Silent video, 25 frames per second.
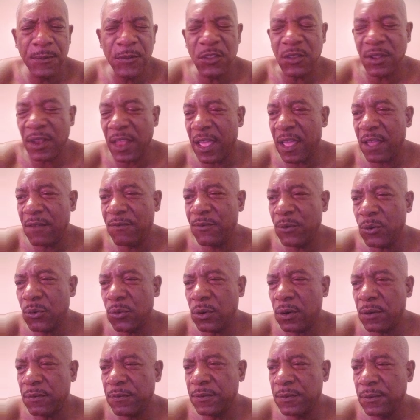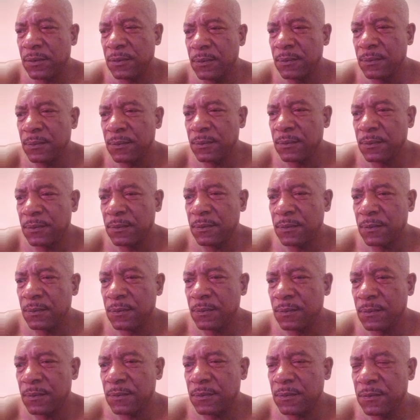July 4th,
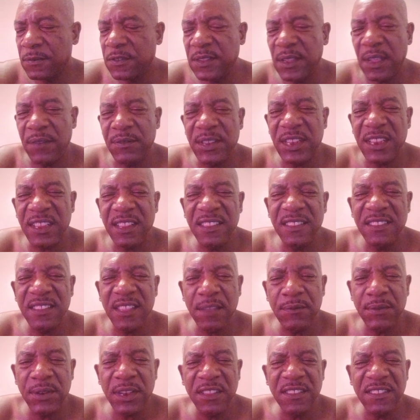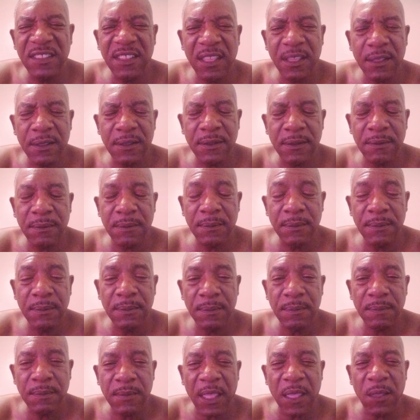1776,
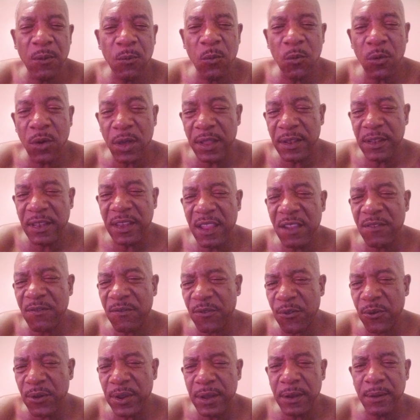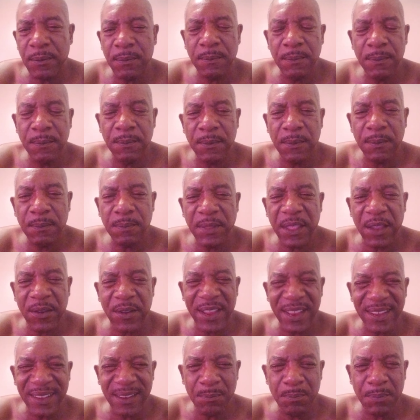they won their freedom, their
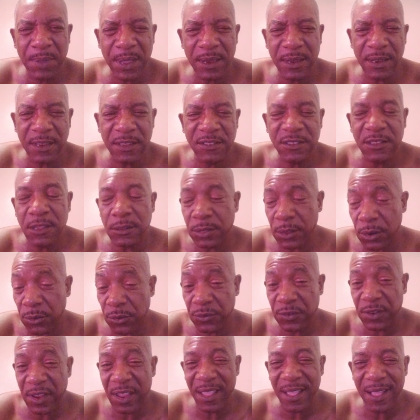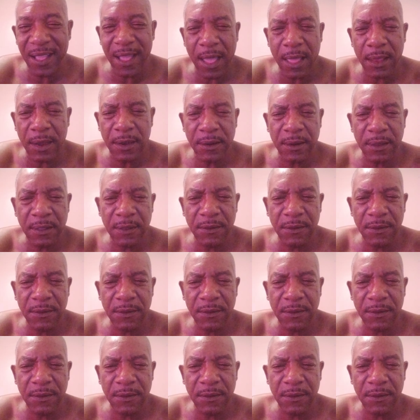independence, the 13 colonies.